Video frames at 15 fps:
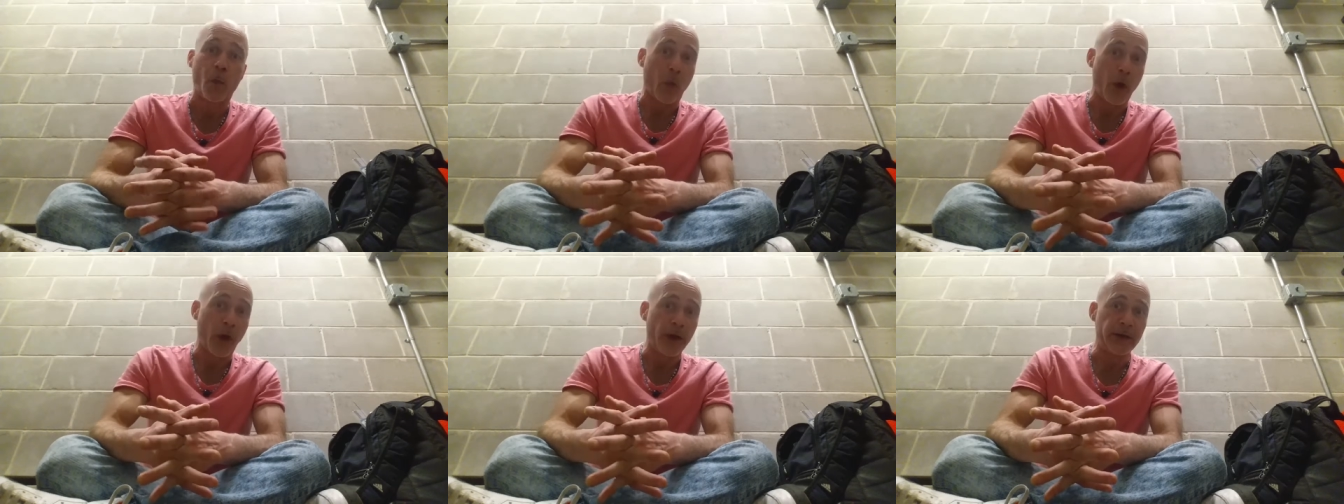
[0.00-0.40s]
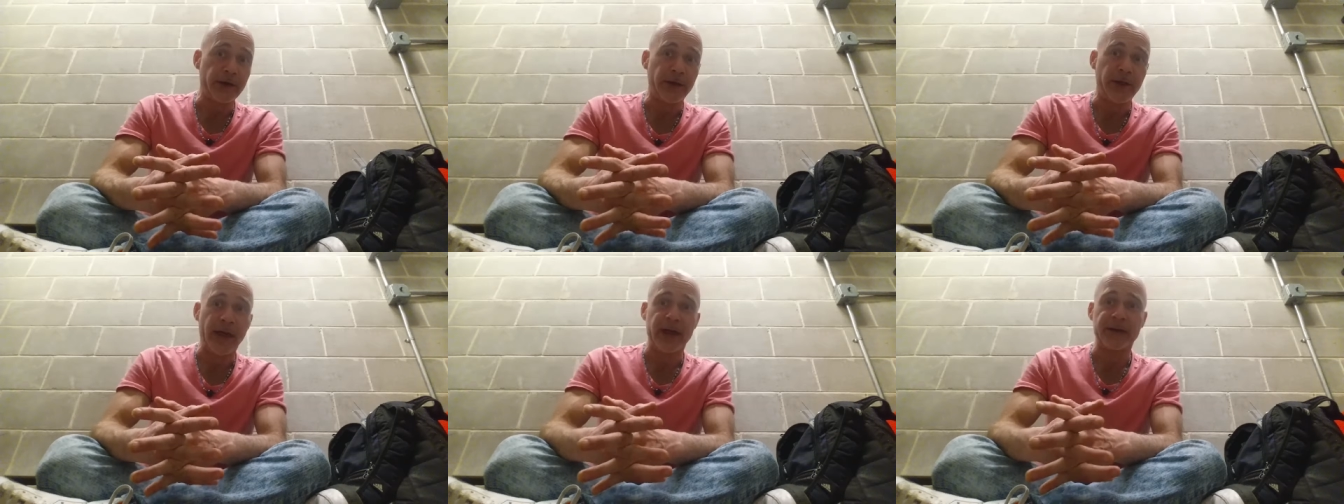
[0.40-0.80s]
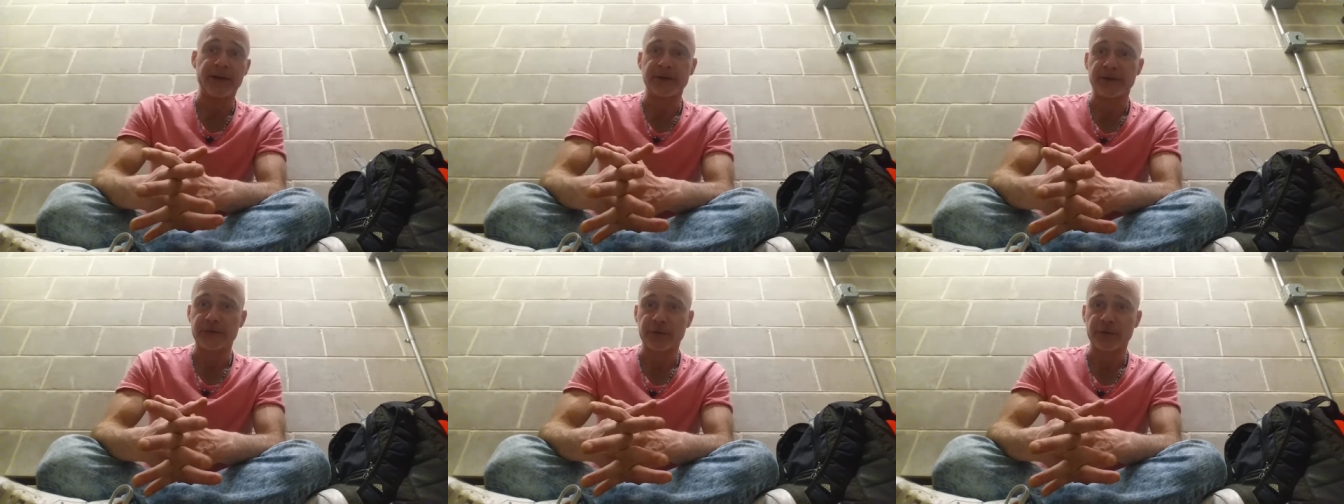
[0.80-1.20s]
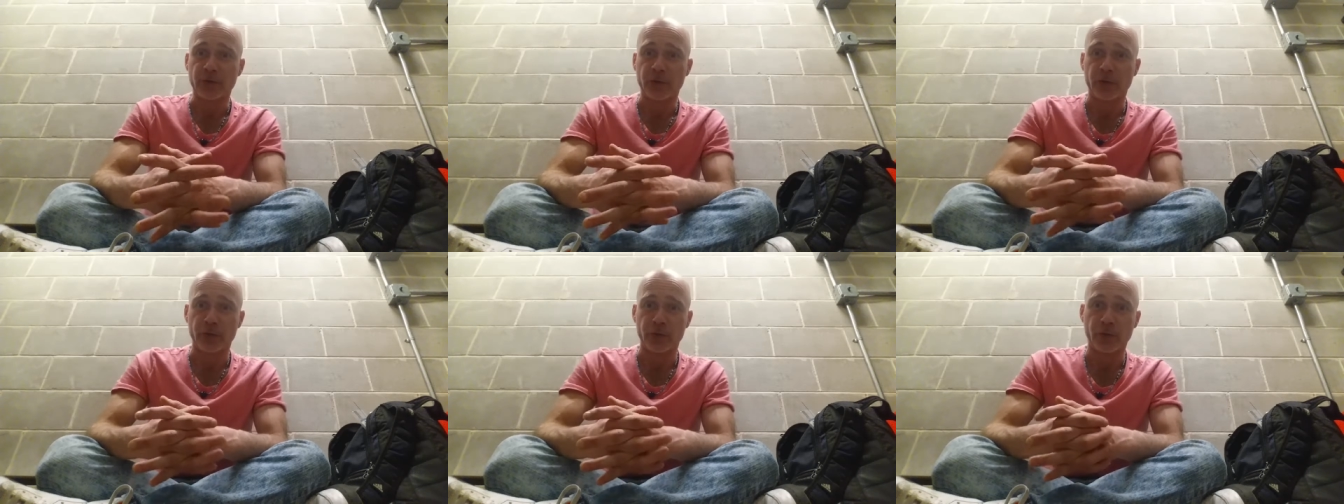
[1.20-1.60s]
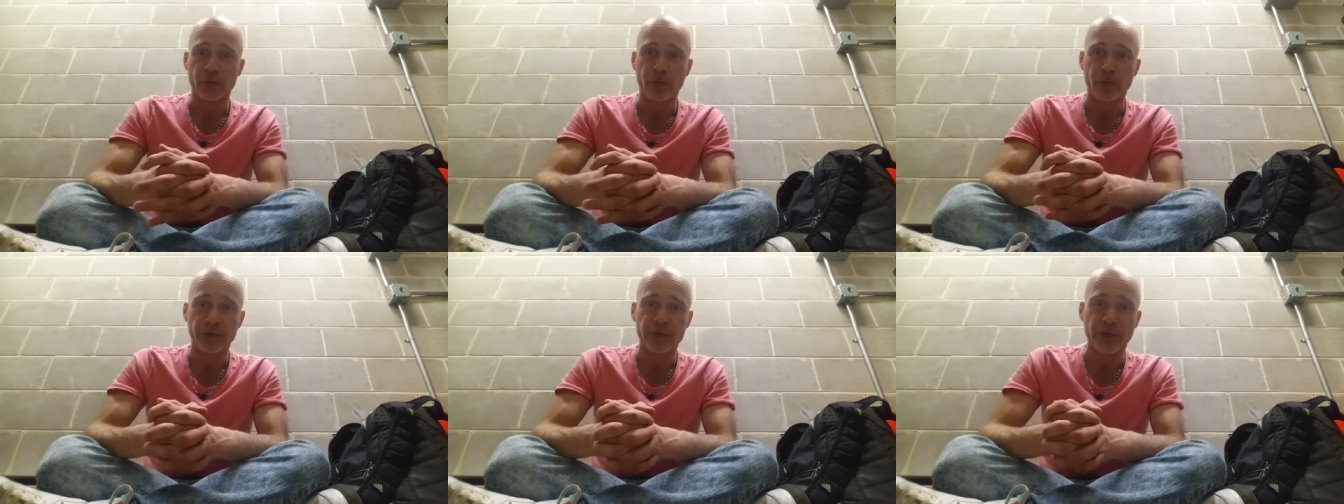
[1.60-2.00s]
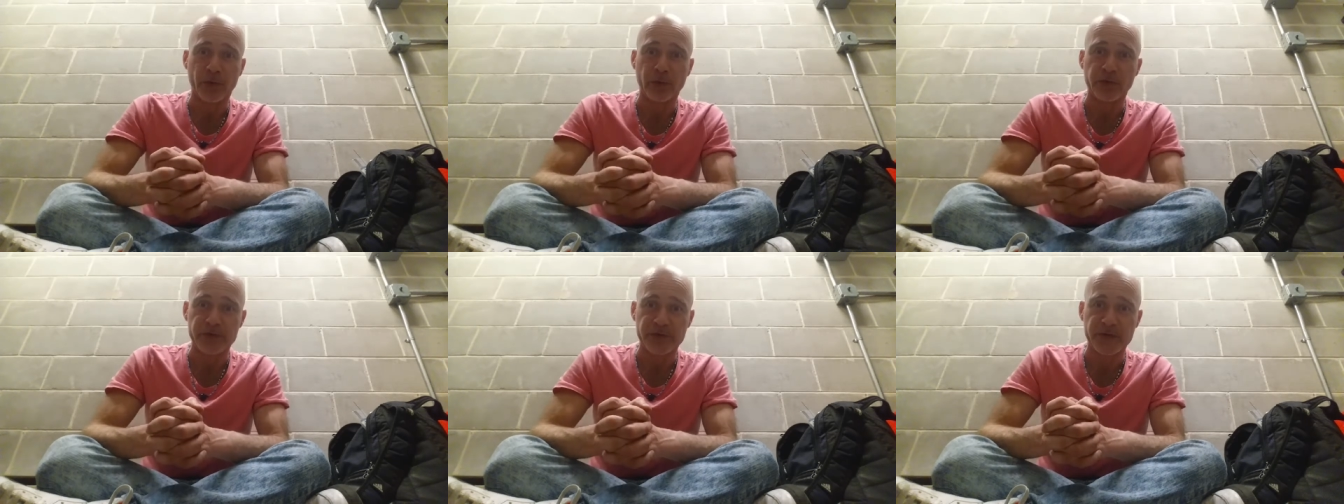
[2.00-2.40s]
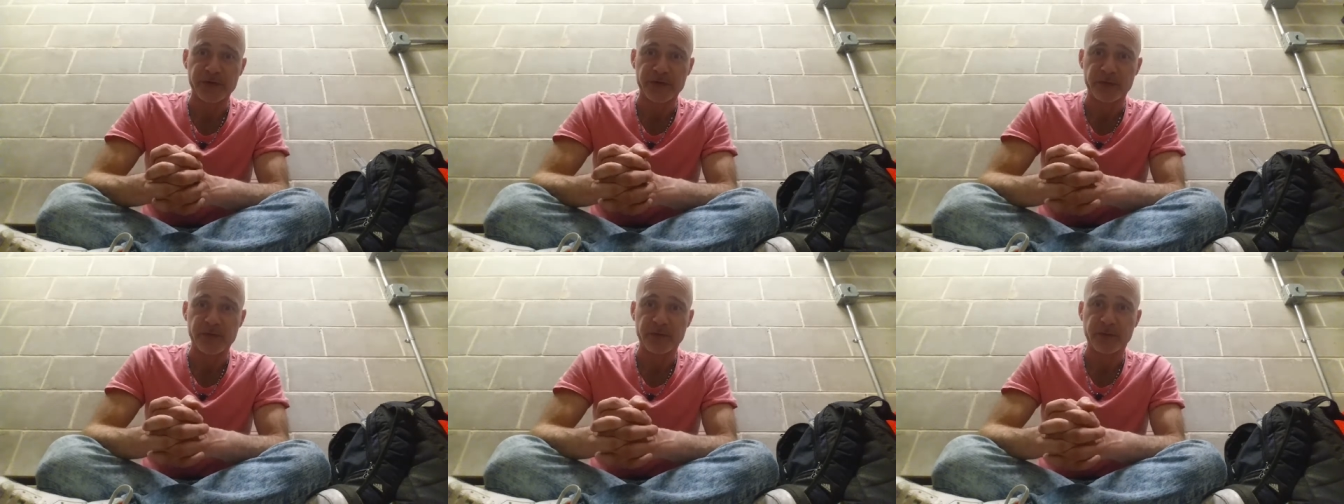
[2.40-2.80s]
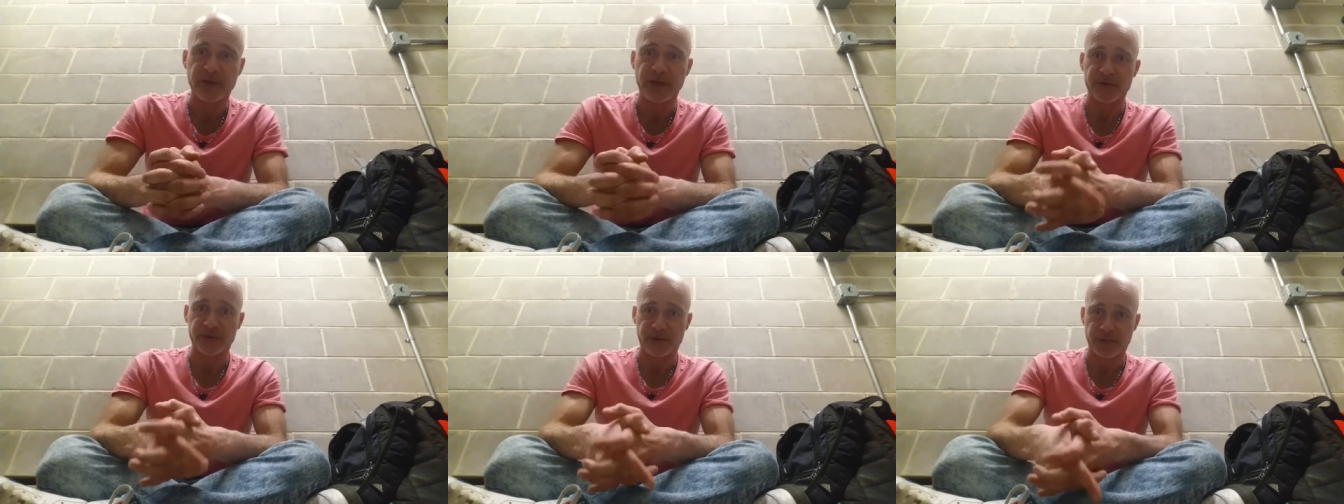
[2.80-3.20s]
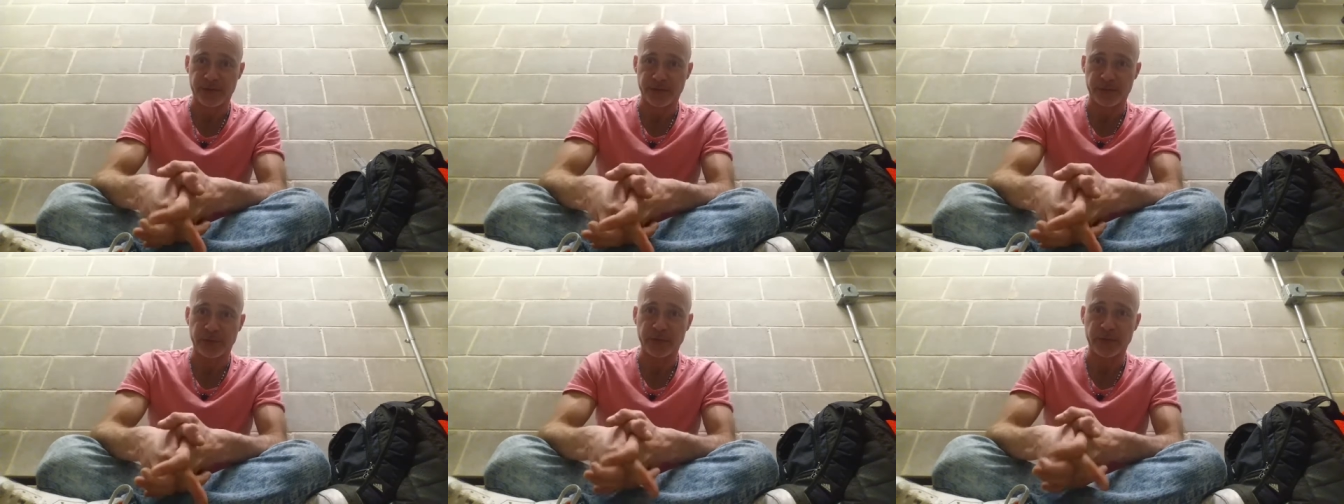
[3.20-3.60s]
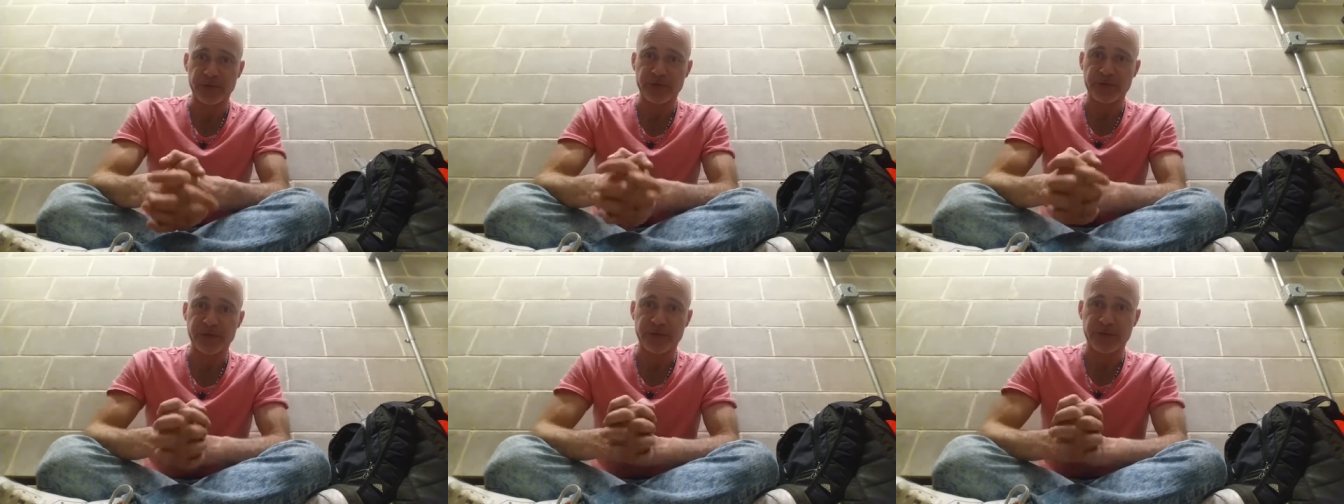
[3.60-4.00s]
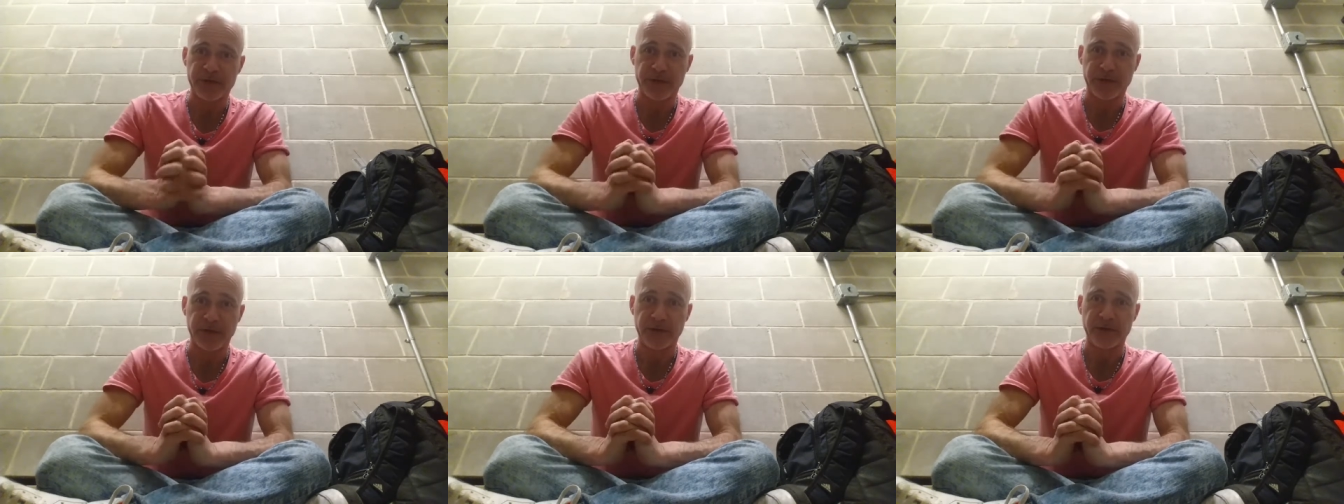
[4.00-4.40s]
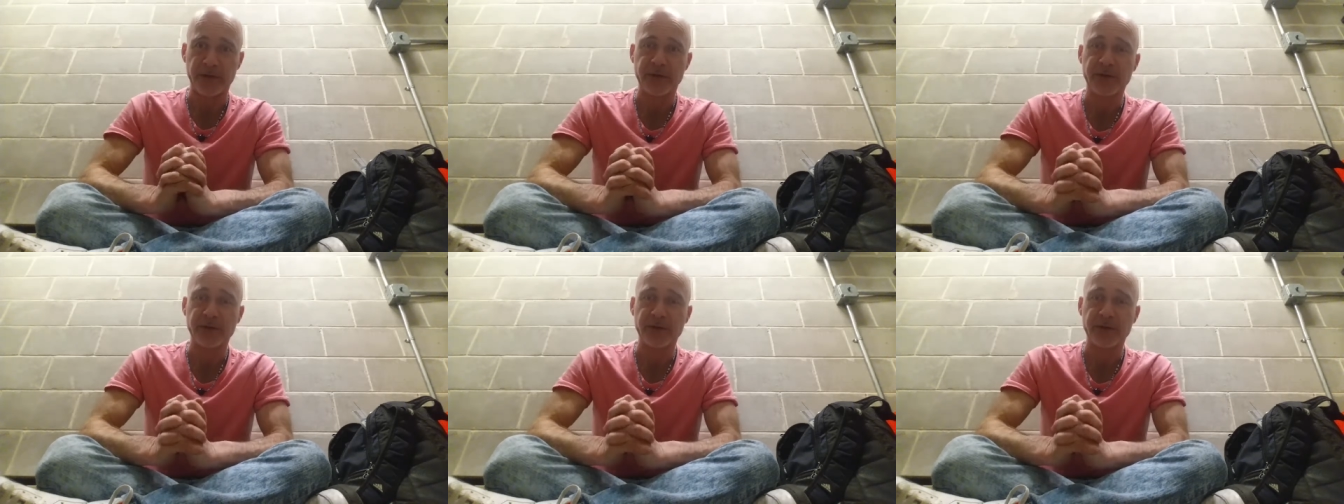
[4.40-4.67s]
One that could move solar systems potentially. Please see the